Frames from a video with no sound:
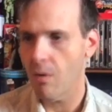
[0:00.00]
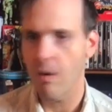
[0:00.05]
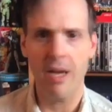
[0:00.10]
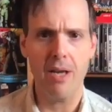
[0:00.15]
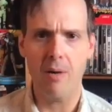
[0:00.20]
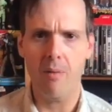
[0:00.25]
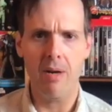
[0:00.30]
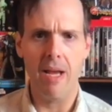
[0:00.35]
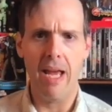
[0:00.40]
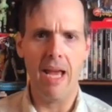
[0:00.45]
I
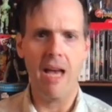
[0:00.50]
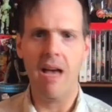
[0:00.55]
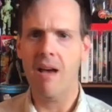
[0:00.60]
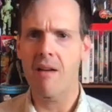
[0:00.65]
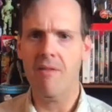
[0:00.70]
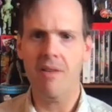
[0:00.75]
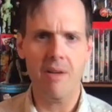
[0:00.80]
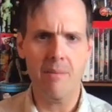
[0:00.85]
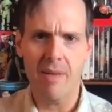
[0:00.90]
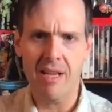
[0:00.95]
don't
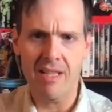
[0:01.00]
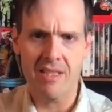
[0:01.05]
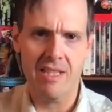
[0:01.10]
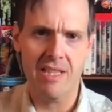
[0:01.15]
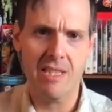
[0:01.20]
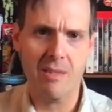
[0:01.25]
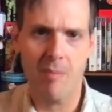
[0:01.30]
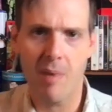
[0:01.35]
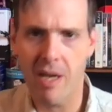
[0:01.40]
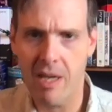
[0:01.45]
have an Amazing
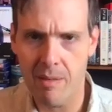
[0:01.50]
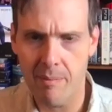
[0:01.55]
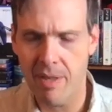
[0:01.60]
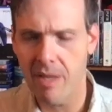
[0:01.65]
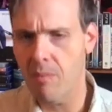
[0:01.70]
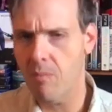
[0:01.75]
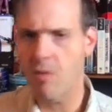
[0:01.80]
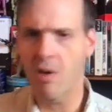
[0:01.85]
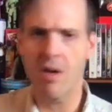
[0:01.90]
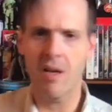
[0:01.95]

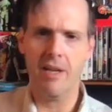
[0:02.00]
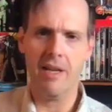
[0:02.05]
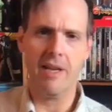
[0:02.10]
Spider-Man 1,